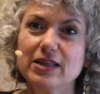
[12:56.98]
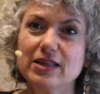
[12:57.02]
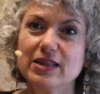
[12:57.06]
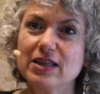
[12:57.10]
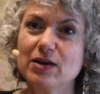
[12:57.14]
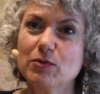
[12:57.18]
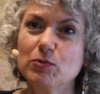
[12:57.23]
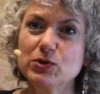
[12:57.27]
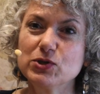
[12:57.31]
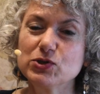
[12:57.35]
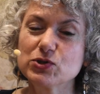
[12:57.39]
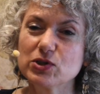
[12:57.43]

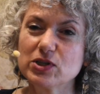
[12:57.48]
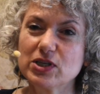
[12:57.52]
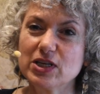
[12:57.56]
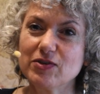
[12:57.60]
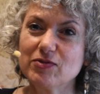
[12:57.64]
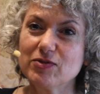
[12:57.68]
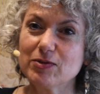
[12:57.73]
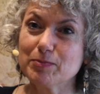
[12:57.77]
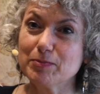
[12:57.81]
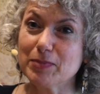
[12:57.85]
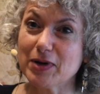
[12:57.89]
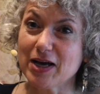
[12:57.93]
then we shouldn't
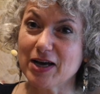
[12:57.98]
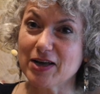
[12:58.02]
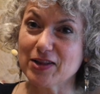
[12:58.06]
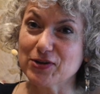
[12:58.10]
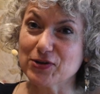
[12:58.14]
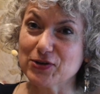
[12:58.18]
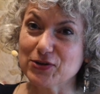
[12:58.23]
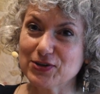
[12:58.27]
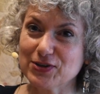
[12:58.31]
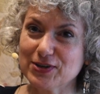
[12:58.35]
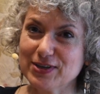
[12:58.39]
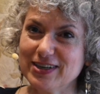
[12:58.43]
even
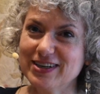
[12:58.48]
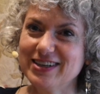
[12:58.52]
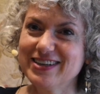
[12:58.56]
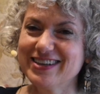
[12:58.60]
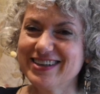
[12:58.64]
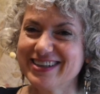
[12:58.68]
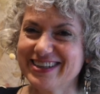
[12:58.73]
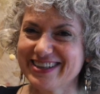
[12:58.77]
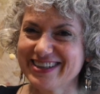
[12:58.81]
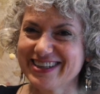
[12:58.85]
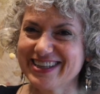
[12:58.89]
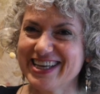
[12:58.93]
bother.
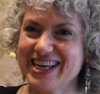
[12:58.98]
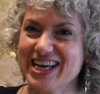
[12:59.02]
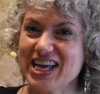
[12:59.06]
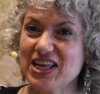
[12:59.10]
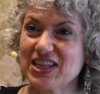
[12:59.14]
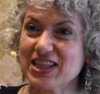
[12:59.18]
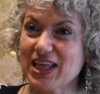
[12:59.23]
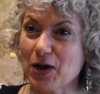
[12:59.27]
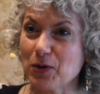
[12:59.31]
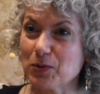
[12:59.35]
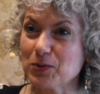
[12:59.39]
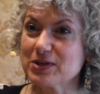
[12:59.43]

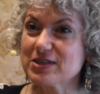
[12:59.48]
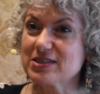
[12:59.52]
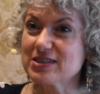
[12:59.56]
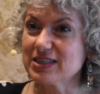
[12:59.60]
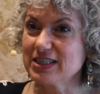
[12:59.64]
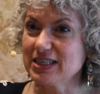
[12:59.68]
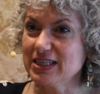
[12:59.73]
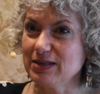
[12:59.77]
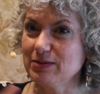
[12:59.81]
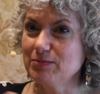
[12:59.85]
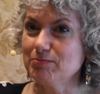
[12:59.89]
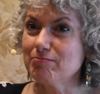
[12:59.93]
That was
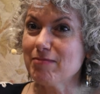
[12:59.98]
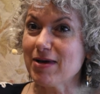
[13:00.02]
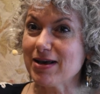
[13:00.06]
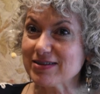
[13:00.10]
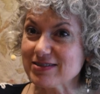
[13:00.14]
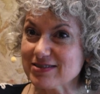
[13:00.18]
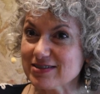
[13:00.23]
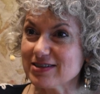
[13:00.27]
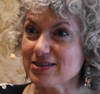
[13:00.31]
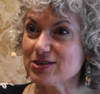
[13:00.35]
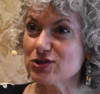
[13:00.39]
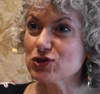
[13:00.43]
the
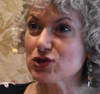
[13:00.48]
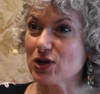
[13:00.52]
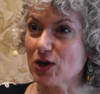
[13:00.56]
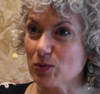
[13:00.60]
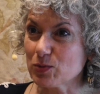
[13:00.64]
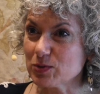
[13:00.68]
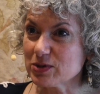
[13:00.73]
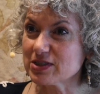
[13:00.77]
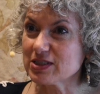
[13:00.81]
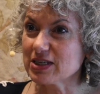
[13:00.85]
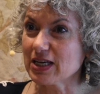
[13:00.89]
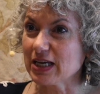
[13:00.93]
message I
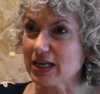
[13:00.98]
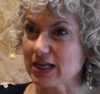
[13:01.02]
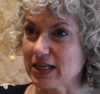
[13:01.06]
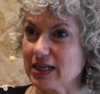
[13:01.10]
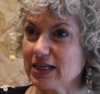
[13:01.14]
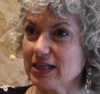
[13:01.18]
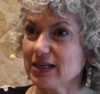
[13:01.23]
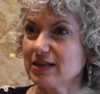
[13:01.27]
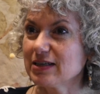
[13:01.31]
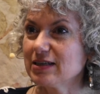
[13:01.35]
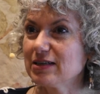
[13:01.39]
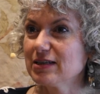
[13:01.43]
was
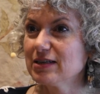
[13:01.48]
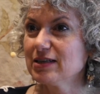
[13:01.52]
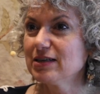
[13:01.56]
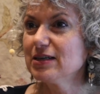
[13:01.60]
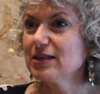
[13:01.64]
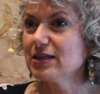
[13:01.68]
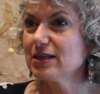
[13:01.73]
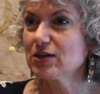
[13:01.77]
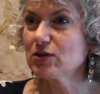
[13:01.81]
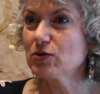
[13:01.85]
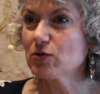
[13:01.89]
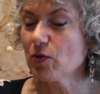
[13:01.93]
getting
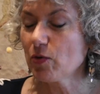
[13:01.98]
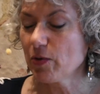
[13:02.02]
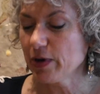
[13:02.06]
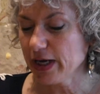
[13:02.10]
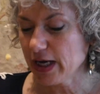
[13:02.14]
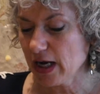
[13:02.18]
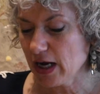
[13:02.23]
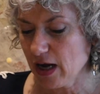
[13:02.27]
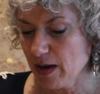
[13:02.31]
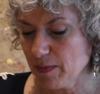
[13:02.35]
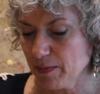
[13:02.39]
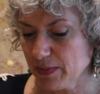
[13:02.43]
growing
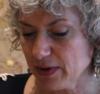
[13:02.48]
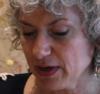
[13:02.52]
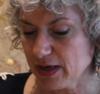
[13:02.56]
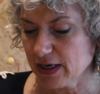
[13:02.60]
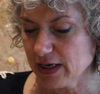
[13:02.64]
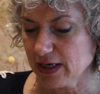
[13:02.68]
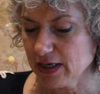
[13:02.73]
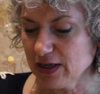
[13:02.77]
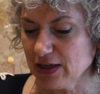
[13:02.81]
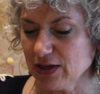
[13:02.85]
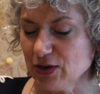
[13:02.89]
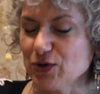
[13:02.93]
up. And
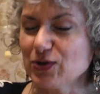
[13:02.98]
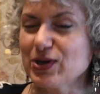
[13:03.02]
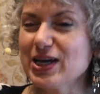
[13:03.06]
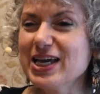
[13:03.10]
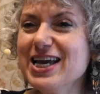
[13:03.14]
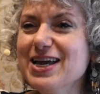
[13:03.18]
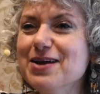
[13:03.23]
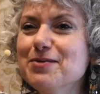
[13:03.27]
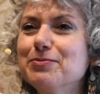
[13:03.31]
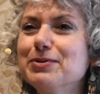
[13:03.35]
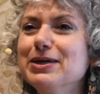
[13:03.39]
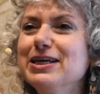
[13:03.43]
you
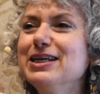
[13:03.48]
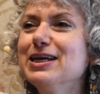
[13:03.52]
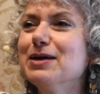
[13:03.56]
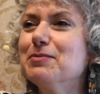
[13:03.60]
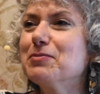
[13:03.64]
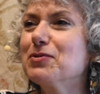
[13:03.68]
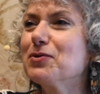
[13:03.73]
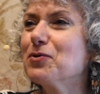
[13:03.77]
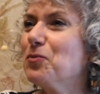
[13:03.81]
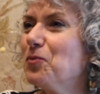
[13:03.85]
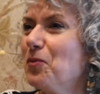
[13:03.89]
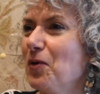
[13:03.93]
can't be
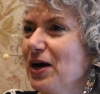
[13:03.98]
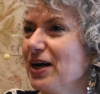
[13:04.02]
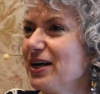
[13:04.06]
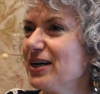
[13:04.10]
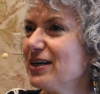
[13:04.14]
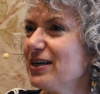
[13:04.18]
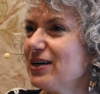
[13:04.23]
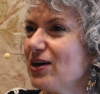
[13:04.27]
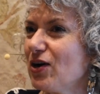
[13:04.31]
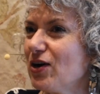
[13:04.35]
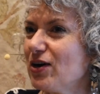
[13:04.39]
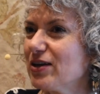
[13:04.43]
number
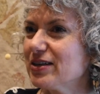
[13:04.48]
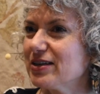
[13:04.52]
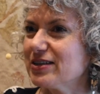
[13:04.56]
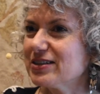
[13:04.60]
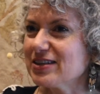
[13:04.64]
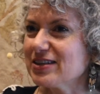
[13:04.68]
one all the